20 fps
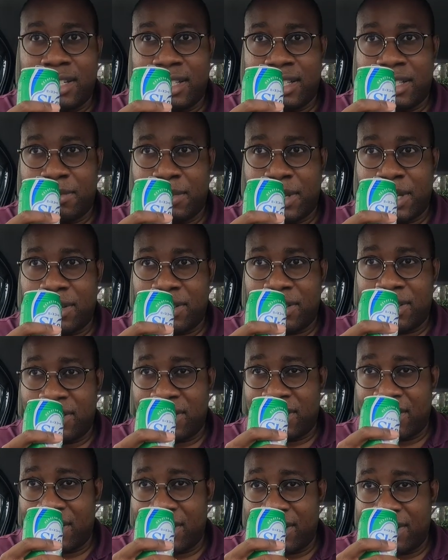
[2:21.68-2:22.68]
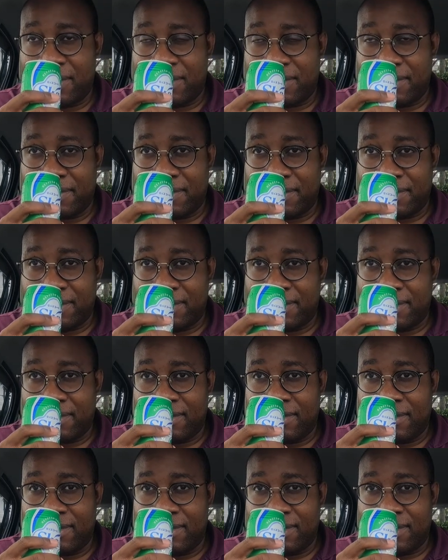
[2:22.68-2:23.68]
Smells,
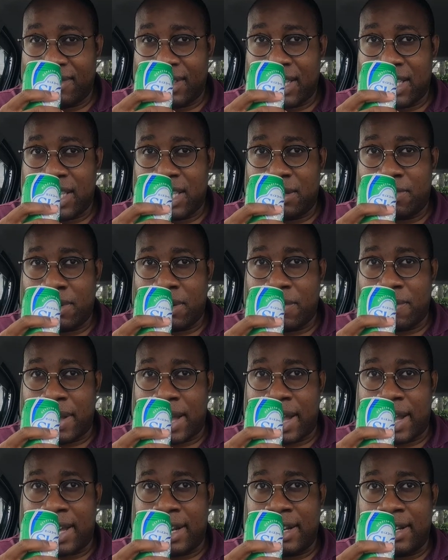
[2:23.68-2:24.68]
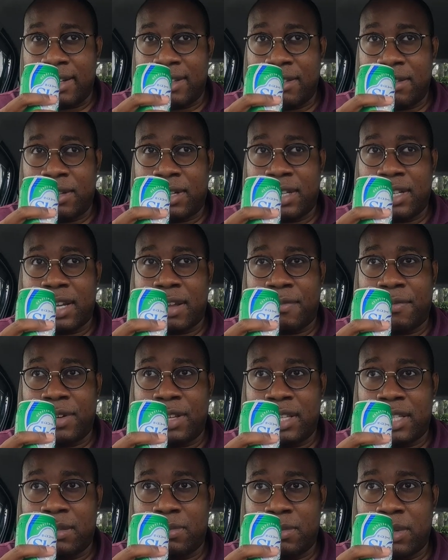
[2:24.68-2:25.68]
doesn't smell bad. You can
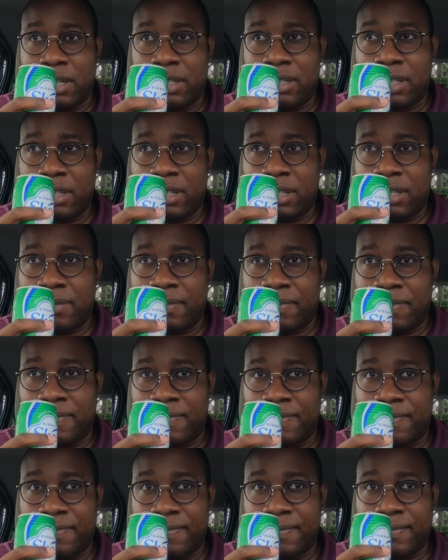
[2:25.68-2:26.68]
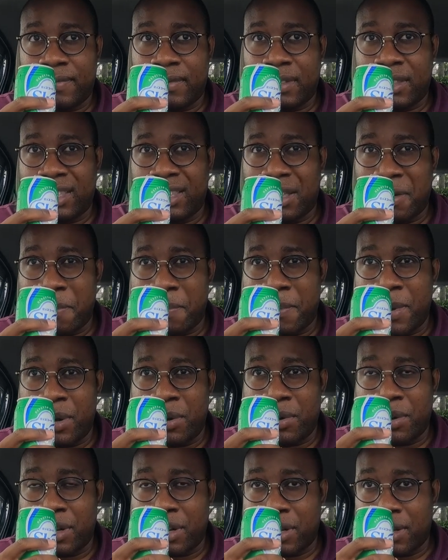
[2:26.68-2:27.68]
definitely smell the the
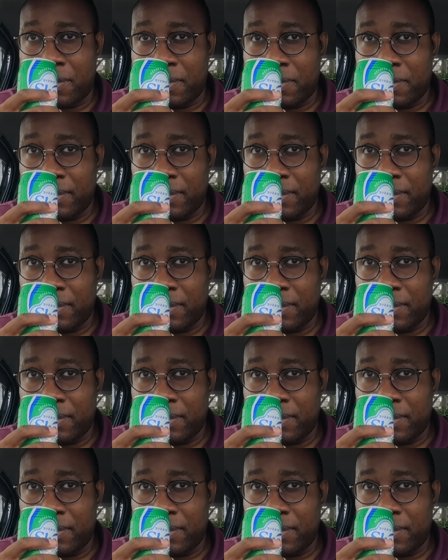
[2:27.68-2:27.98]
milk.